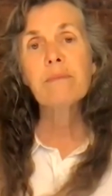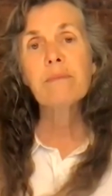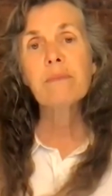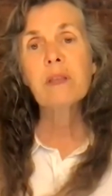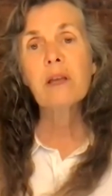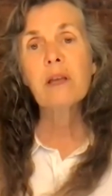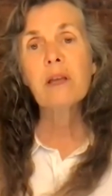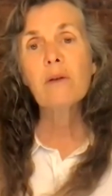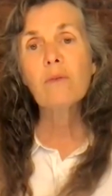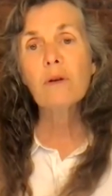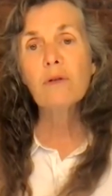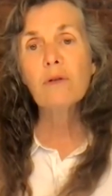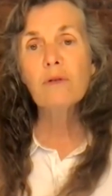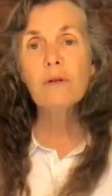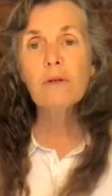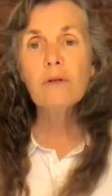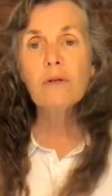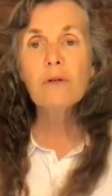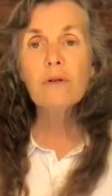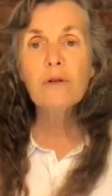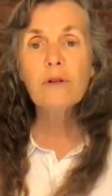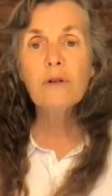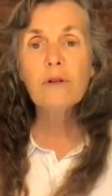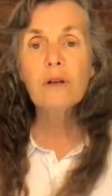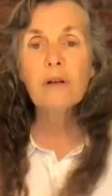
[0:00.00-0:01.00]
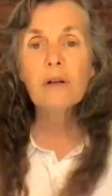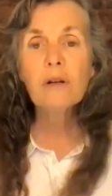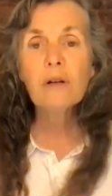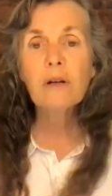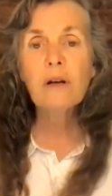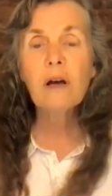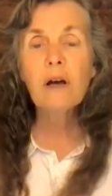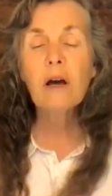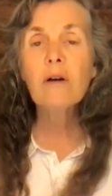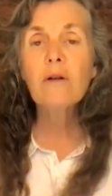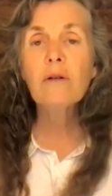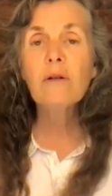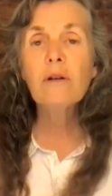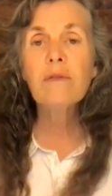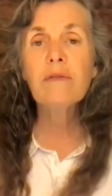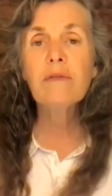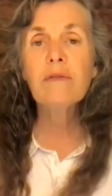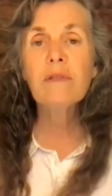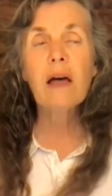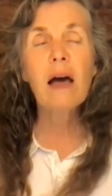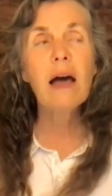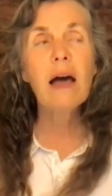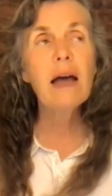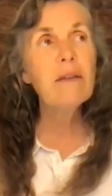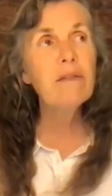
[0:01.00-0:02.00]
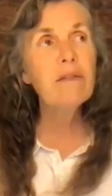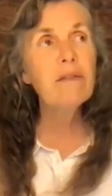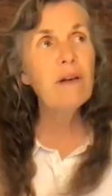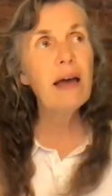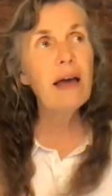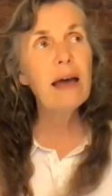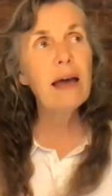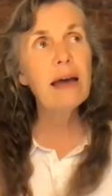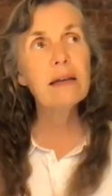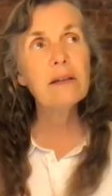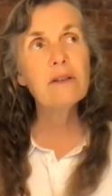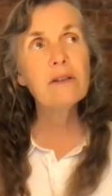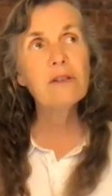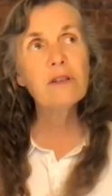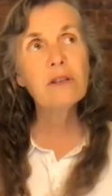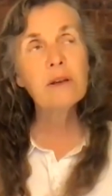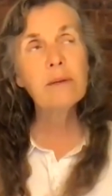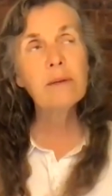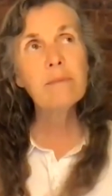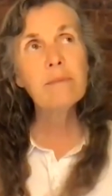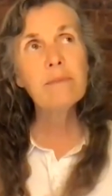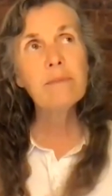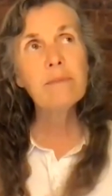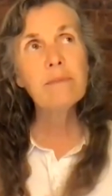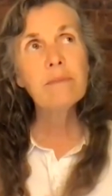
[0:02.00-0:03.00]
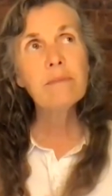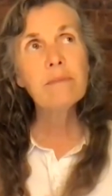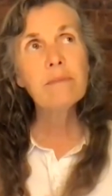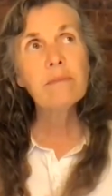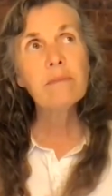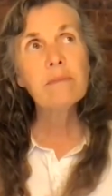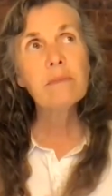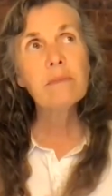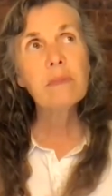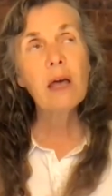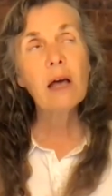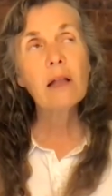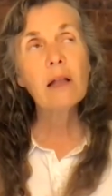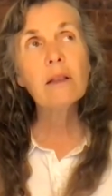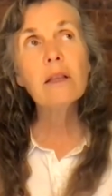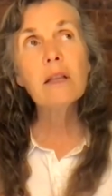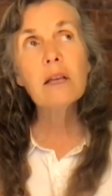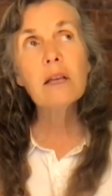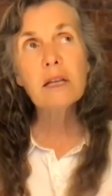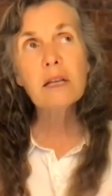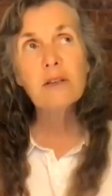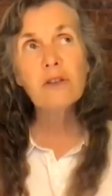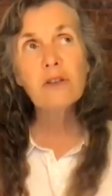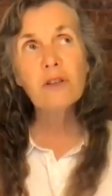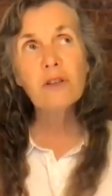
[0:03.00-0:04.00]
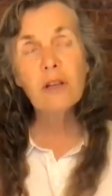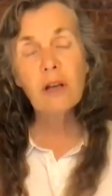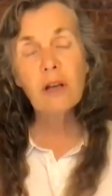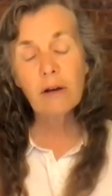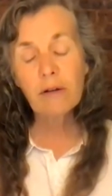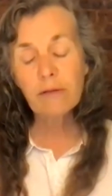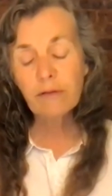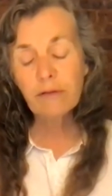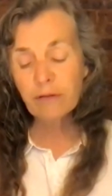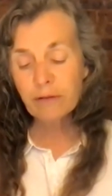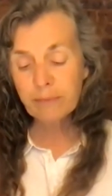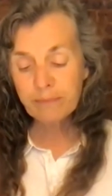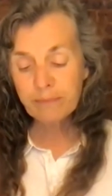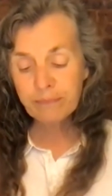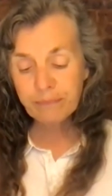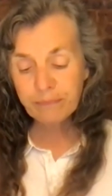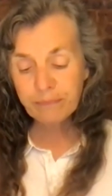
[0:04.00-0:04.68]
The Rosicrucian Code of Life has a list of